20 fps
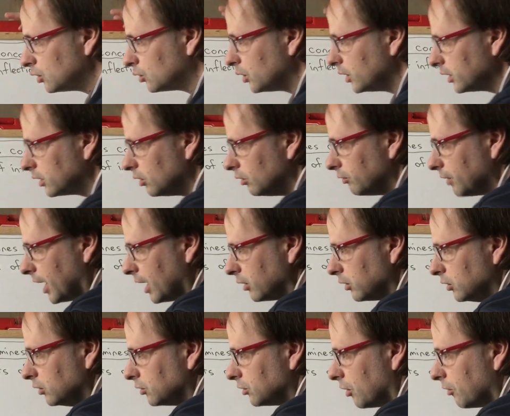Critical
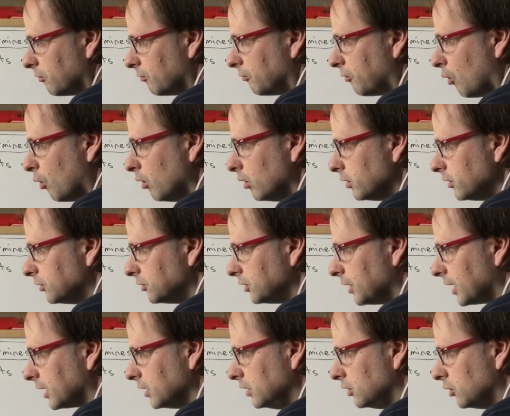values for the
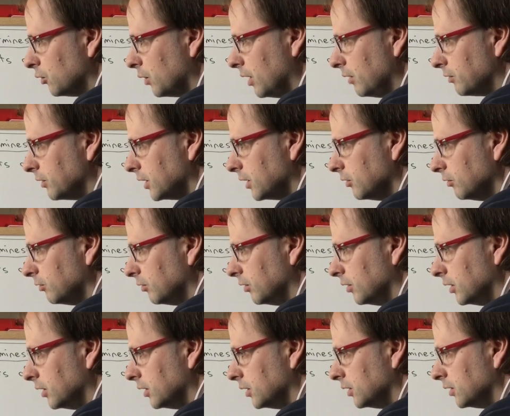second derivative
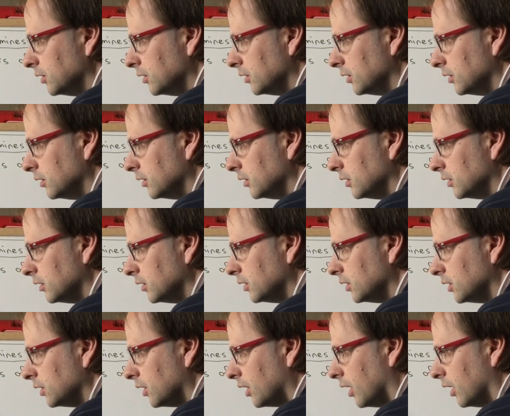
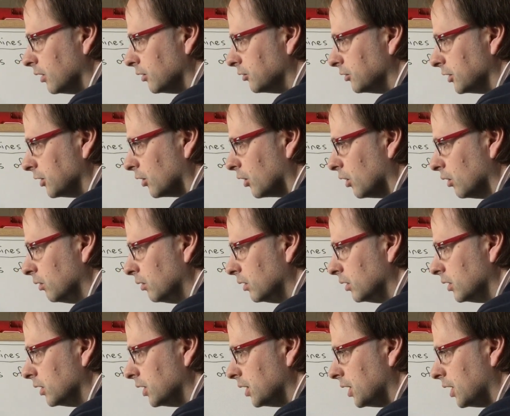are 0
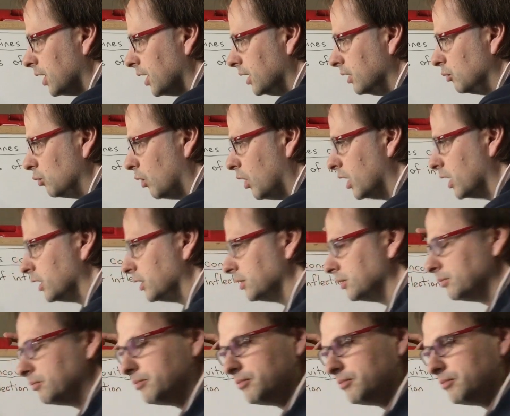and 1.